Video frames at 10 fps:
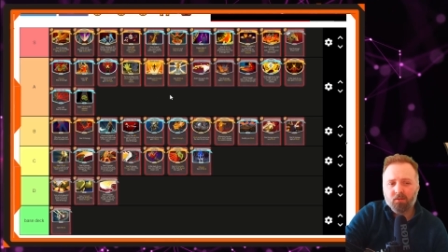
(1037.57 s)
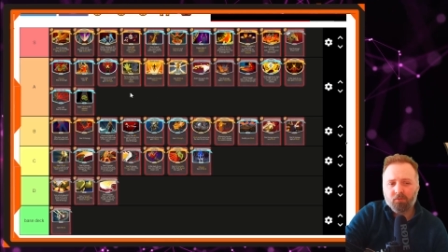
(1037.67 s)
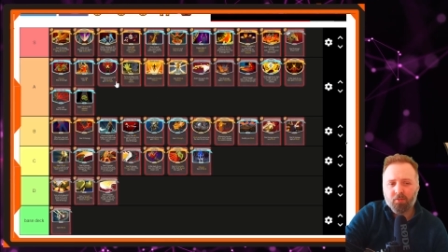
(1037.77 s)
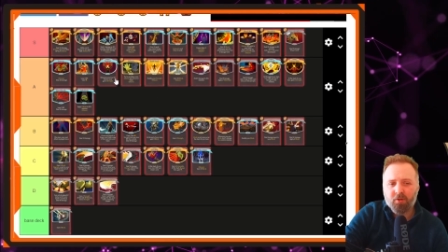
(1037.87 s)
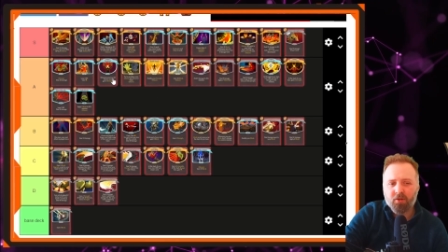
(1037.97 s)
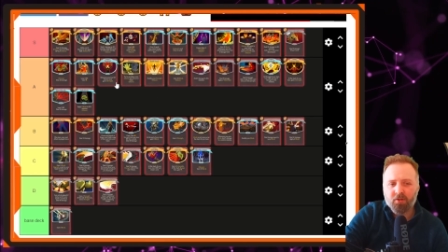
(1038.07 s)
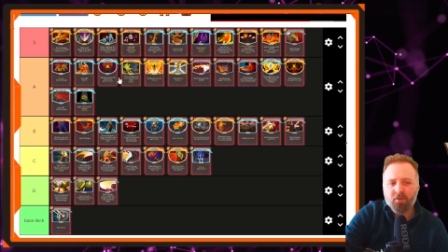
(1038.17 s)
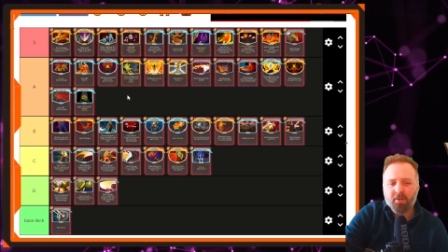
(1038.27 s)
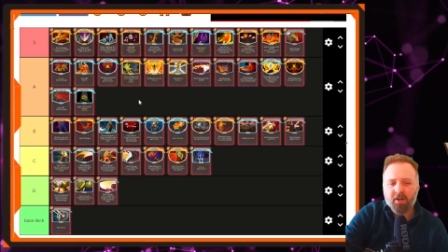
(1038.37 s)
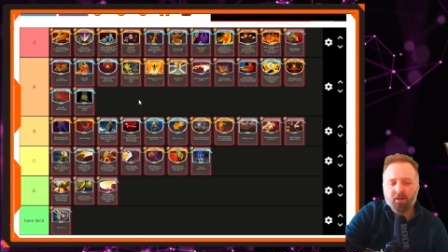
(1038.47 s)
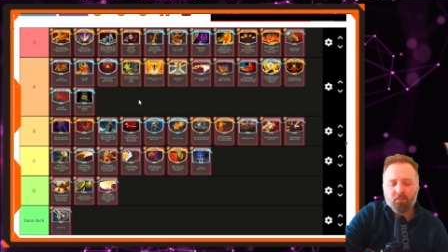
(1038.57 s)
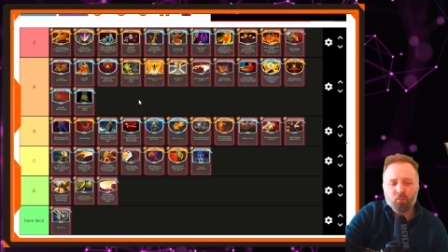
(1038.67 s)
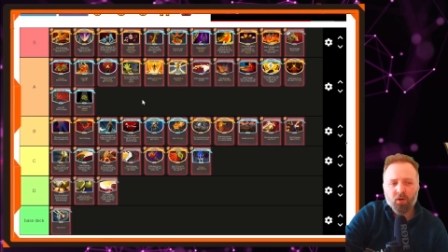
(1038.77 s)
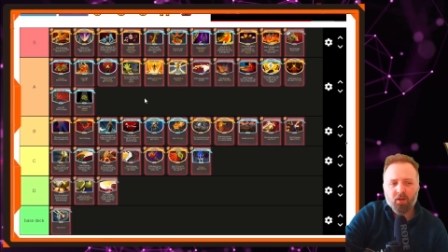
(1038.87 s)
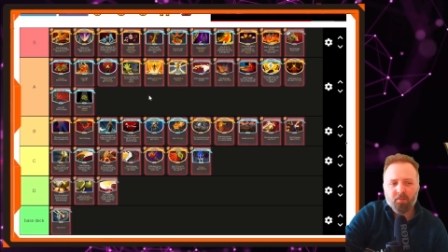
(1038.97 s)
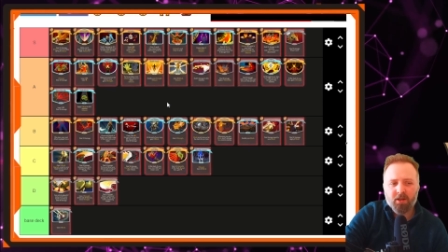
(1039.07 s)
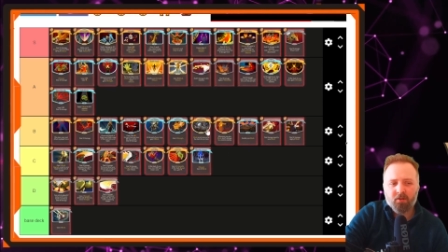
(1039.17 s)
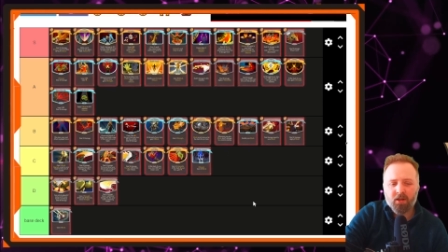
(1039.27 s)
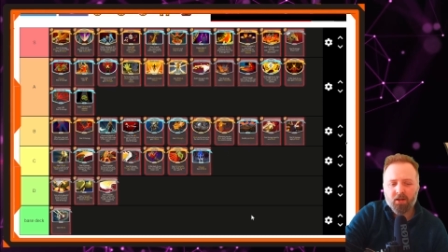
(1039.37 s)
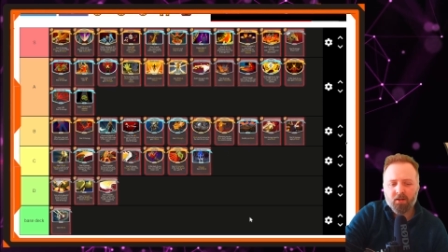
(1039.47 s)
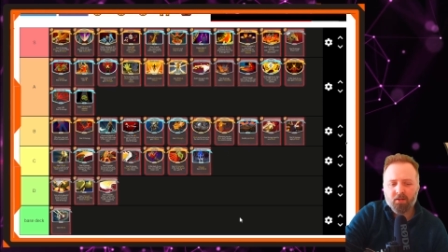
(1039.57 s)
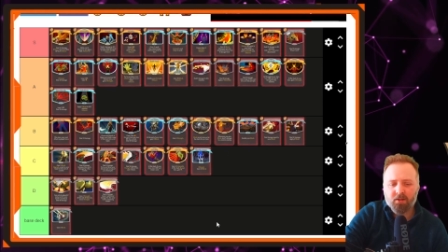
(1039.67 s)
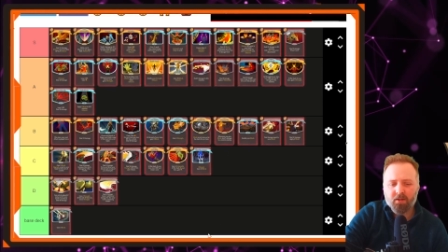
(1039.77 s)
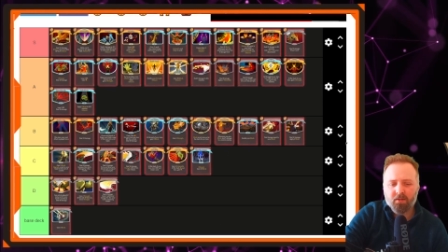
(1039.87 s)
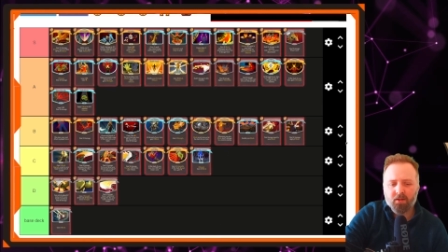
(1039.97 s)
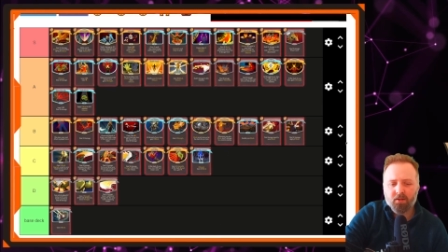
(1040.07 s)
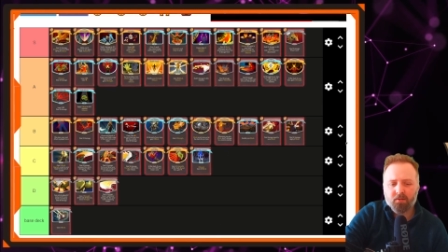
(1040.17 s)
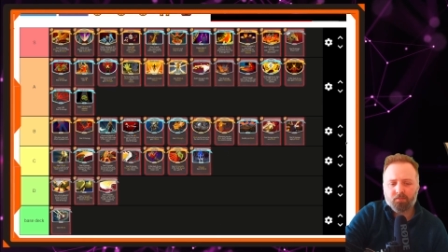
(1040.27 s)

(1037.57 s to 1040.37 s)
Rupture's up there. One of the better A cards, I think.